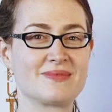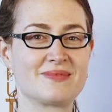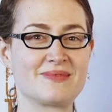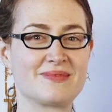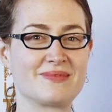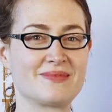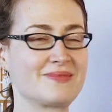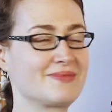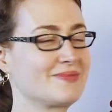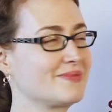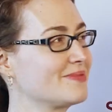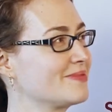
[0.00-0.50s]

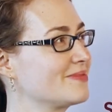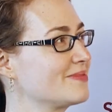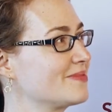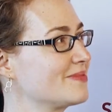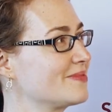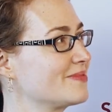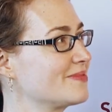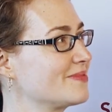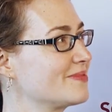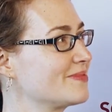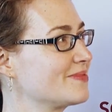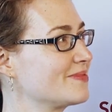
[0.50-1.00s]

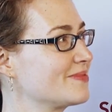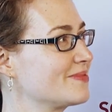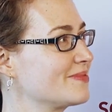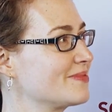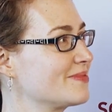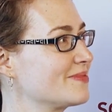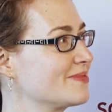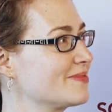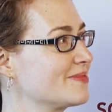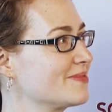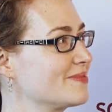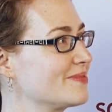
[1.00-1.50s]

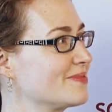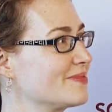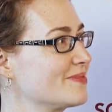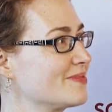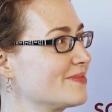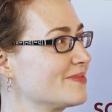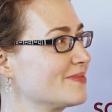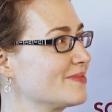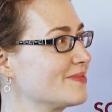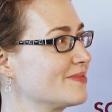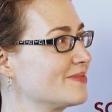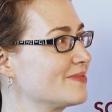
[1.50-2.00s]

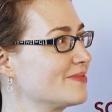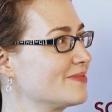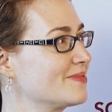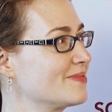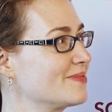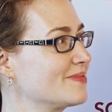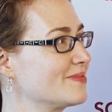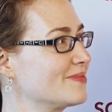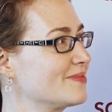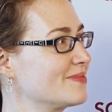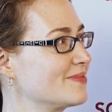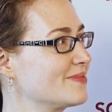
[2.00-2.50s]

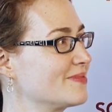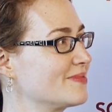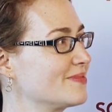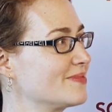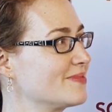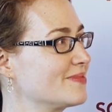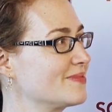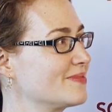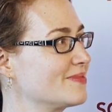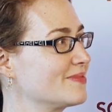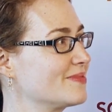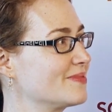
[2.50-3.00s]

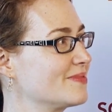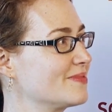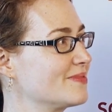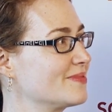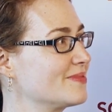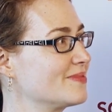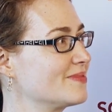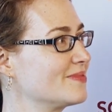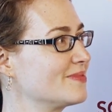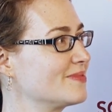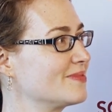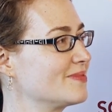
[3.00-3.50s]

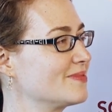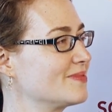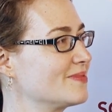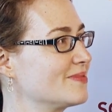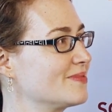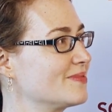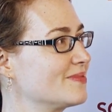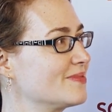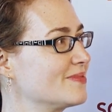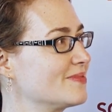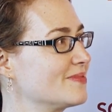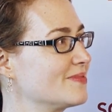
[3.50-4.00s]

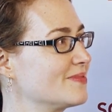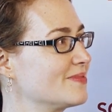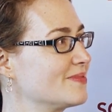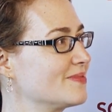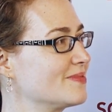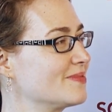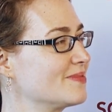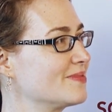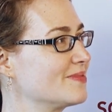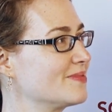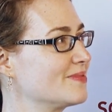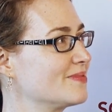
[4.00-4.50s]

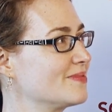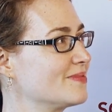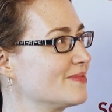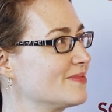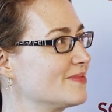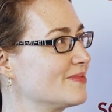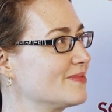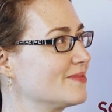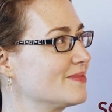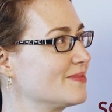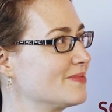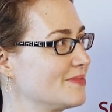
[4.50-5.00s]

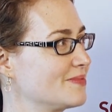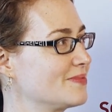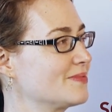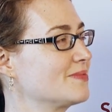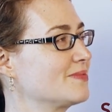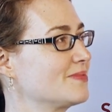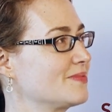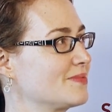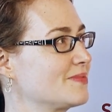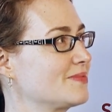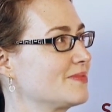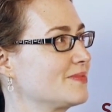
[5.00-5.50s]

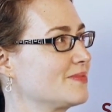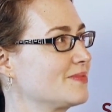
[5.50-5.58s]
[no speech]